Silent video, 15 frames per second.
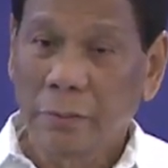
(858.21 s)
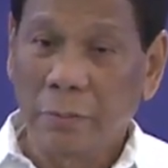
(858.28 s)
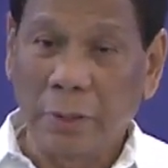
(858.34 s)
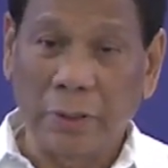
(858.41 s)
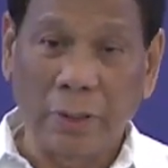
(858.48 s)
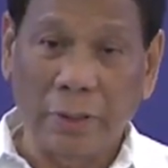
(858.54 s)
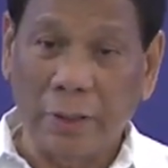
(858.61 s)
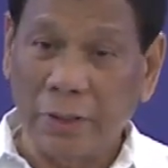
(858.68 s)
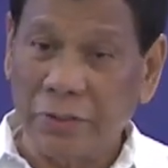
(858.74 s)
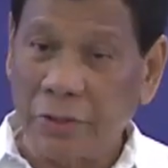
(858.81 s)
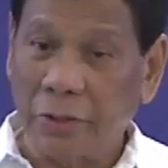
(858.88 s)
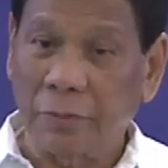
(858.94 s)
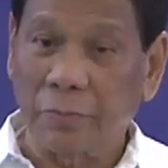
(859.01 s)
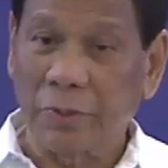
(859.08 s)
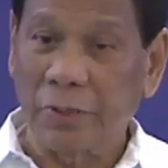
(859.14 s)
but it
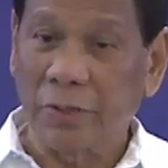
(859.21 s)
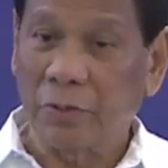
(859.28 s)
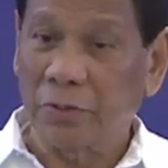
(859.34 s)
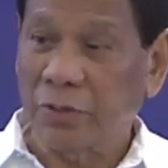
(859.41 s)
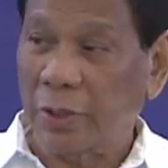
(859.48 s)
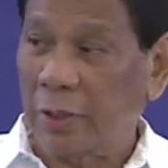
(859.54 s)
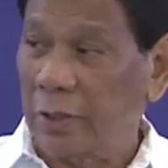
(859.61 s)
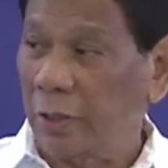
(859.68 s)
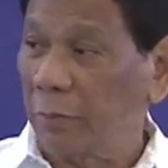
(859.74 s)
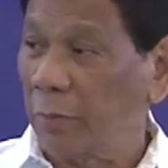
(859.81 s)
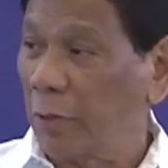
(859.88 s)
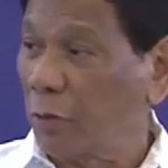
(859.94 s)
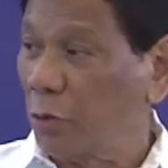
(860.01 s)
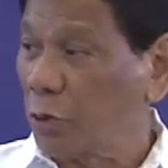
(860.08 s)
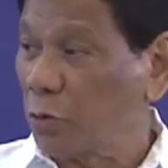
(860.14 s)
doesn't mean to say that
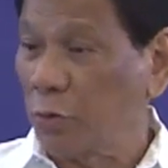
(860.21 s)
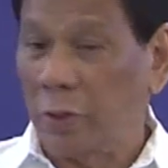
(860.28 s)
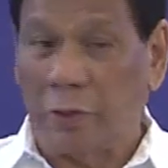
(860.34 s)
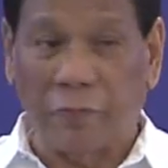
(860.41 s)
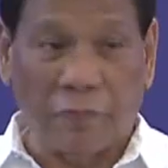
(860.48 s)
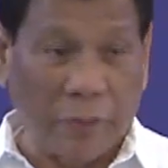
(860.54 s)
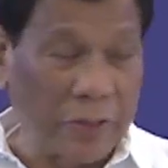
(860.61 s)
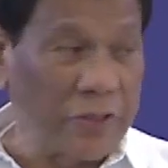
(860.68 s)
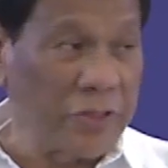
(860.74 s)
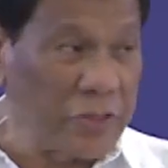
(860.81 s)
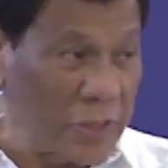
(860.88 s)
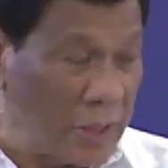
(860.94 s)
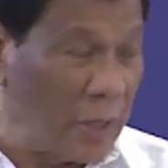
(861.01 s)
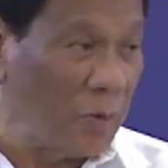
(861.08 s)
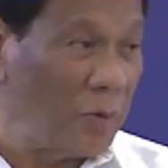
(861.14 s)
because we are friends
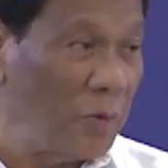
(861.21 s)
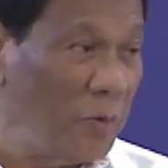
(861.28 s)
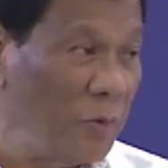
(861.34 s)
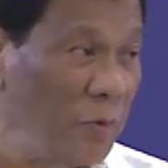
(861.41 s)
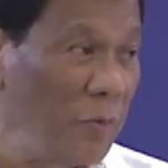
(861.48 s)
now,